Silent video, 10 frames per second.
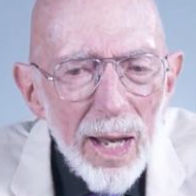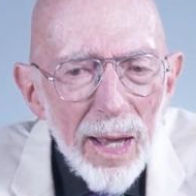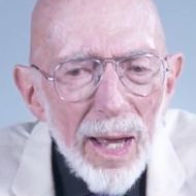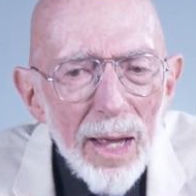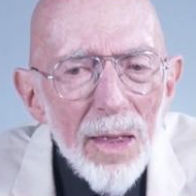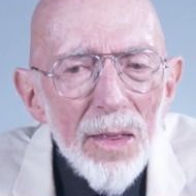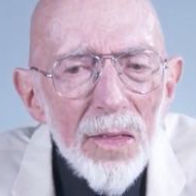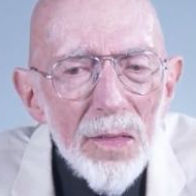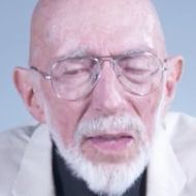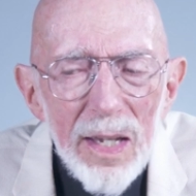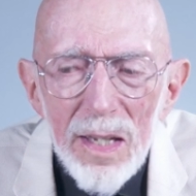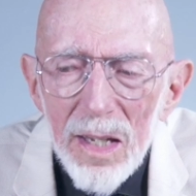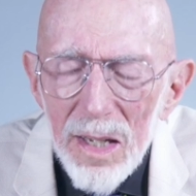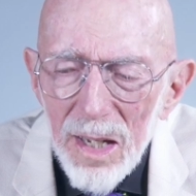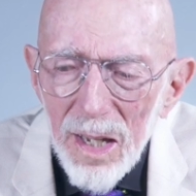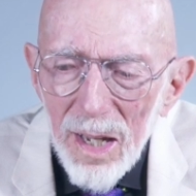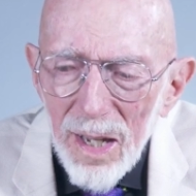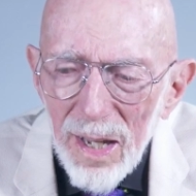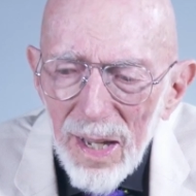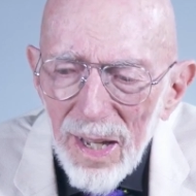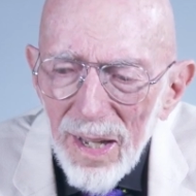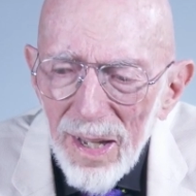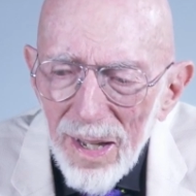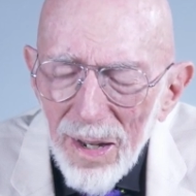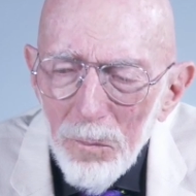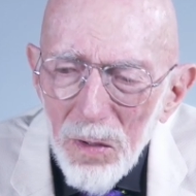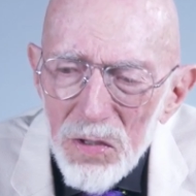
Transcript: Uh, the, uh,